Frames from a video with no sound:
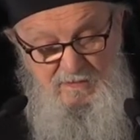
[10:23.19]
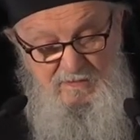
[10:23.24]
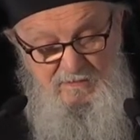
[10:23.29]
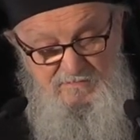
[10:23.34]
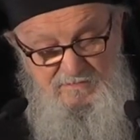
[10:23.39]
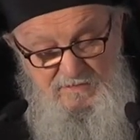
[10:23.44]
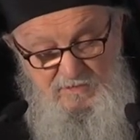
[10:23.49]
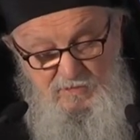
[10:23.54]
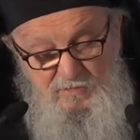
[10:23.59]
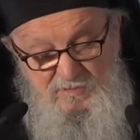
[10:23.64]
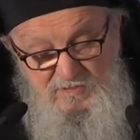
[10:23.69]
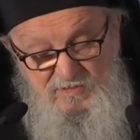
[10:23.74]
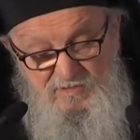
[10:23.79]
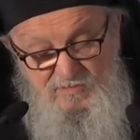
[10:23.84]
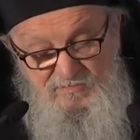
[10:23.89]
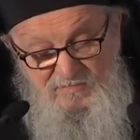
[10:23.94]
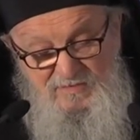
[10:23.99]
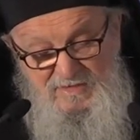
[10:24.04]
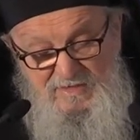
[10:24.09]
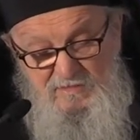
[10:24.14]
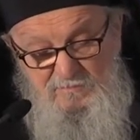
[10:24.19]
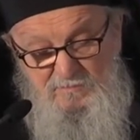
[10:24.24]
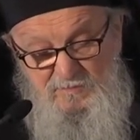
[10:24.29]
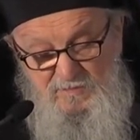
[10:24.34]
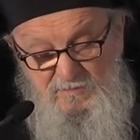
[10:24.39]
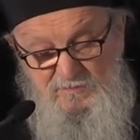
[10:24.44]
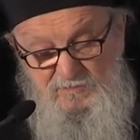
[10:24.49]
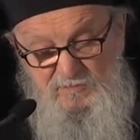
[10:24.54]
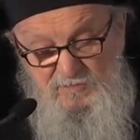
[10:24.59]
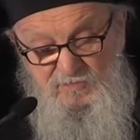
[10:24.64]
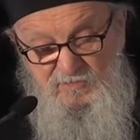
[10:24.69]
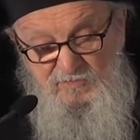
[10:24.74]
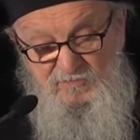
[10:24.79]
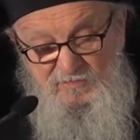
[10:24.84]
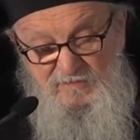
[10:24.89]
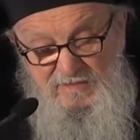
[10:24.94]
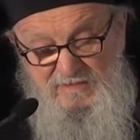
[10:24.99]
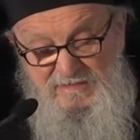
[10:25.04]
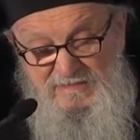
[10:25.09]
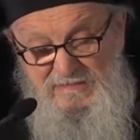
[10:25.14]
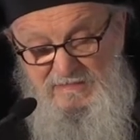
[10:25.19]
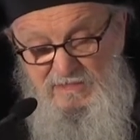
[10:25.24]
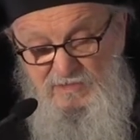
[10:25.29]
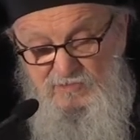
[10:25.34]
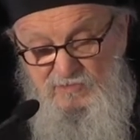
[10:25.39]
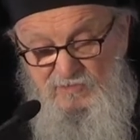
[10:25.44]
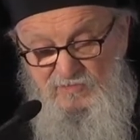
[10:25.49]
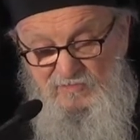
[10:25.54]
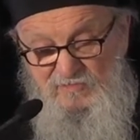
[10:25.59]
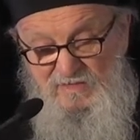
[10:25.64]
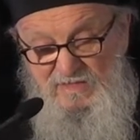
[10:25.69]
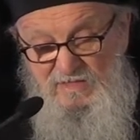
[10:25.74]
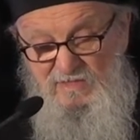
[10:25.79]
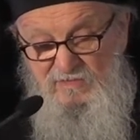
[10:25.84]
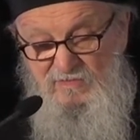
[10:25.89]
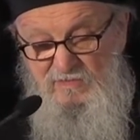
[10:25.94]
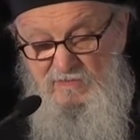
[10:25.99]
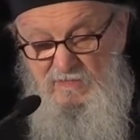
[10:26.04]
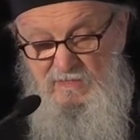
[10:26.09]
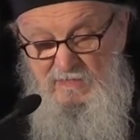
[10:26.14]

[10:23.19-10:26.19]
Freedom is the very purpose of religious faith